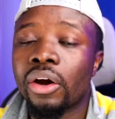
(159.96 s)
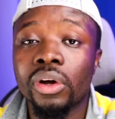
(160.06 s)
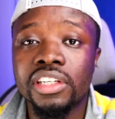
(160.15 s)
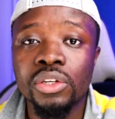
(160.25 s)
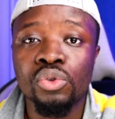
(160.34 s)

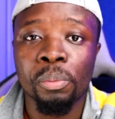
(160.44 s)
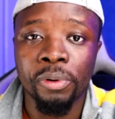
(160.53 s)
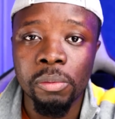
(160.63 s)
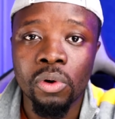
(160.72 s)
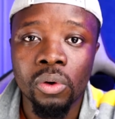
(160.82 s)
Anachi
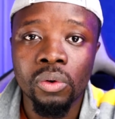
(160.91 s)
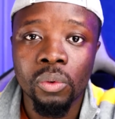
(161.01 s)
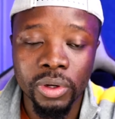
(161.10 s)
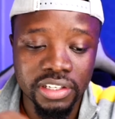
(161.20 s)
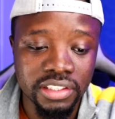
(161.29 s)
Supremo,
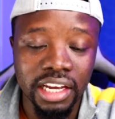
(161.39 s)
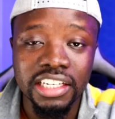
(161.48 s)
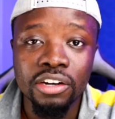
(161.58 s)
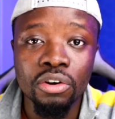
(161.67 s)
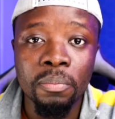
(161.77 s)
which is
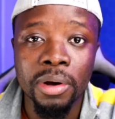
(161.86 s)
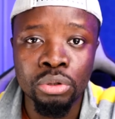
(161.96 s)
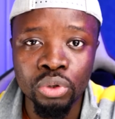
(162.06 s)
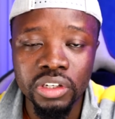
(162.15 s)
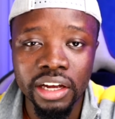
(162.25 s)
Daddy Lumba
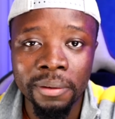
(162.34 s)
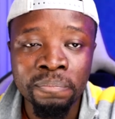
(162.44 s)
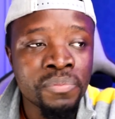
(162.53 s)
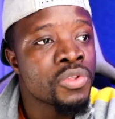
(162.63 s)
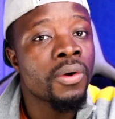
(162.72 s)
Jr.,
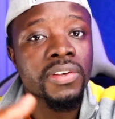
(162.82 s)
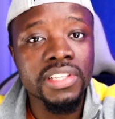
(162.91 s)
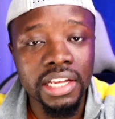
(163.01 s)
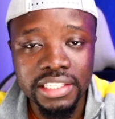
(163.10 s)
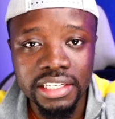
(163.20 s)
I
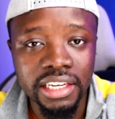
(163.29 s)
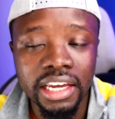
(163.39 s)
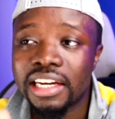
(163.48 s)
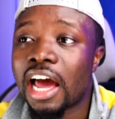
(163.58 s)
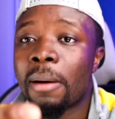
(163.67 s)
started
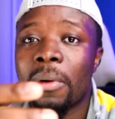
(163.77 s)
here now.